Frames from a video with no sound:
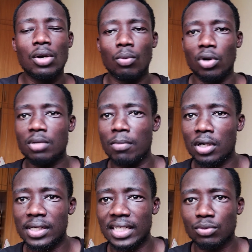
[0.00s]
what
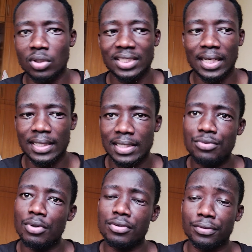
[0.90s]
bottlenecks, what challenges
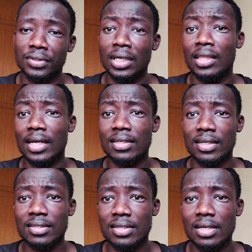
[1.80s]
we're also seeing in that
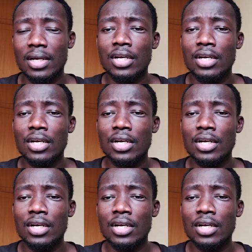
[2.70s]
industry,